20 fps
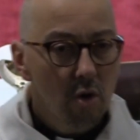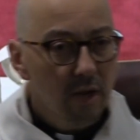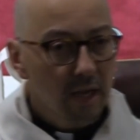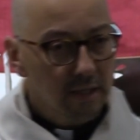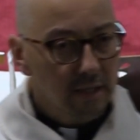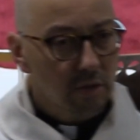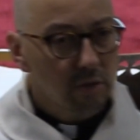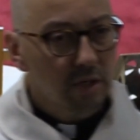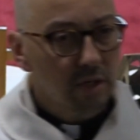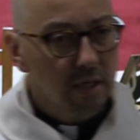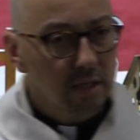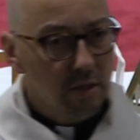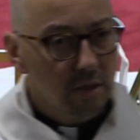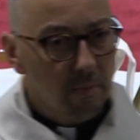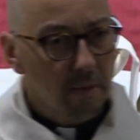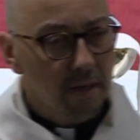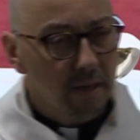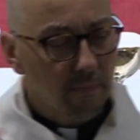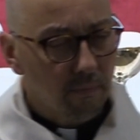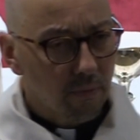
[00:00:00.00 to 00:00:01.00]
Okay, so it teaches
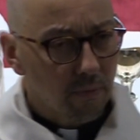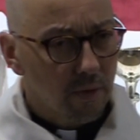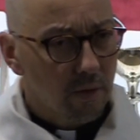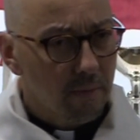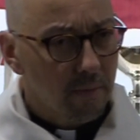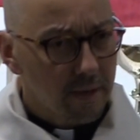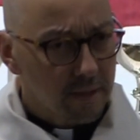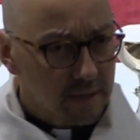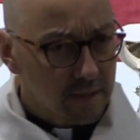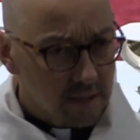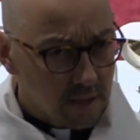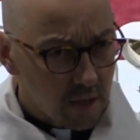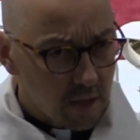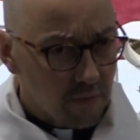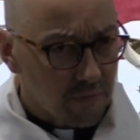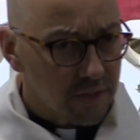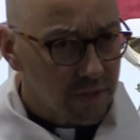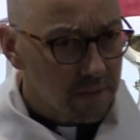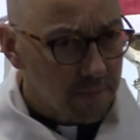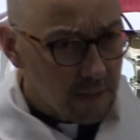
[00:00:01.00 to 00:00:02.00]
you about
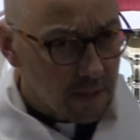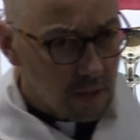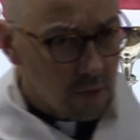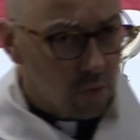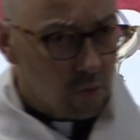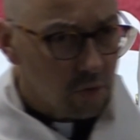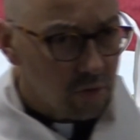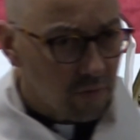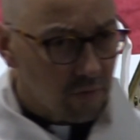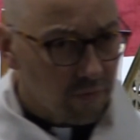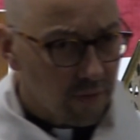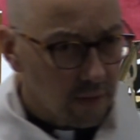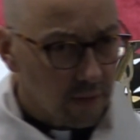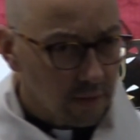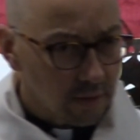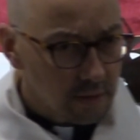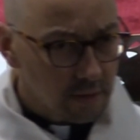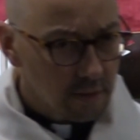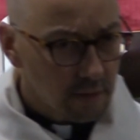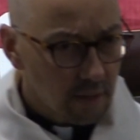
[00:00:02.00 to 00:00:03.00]
service, about the order of
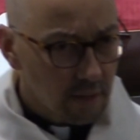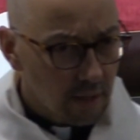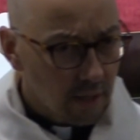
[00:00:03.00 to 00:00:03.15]
things.